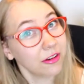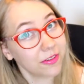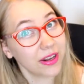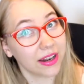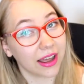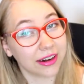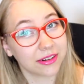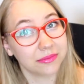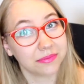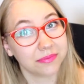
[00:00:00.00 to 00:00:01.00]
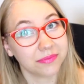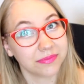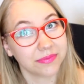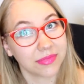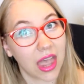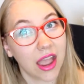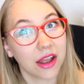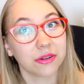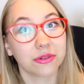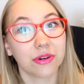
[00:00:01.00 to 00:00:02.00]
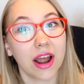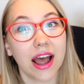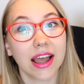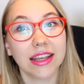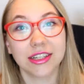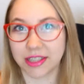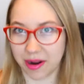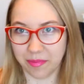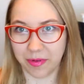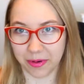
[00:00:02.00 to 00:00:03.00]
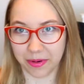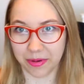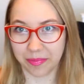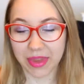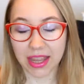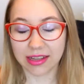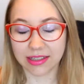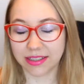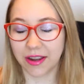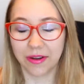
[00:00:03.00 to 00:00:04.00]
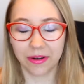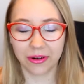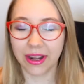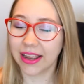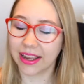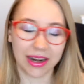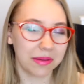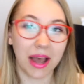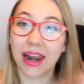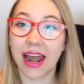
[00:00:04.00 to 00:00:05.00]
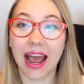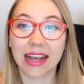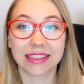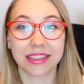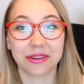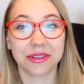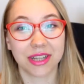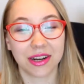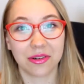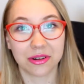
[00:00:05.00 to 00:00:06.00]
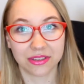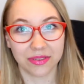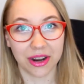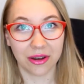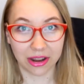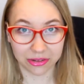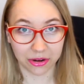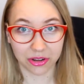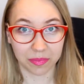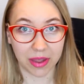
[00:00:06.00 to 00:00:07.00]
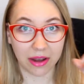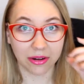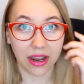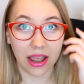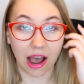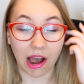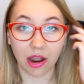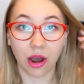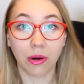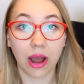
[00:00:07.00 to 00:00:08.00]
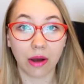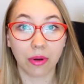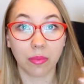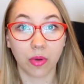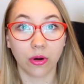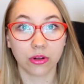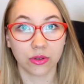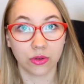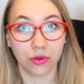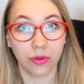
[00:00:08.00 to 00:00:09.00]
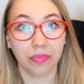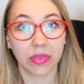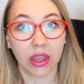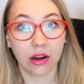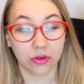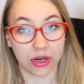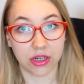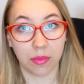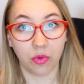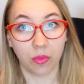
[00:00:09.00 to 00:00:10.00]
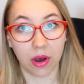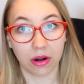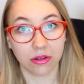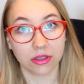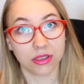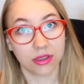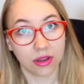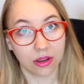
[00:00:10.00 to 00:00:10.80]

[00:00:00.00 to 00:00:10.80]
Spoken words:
in Finland. Dry shampoo. So in my last Zeroes and Heroes video I talked about how I bought 2 dry shampoo bottles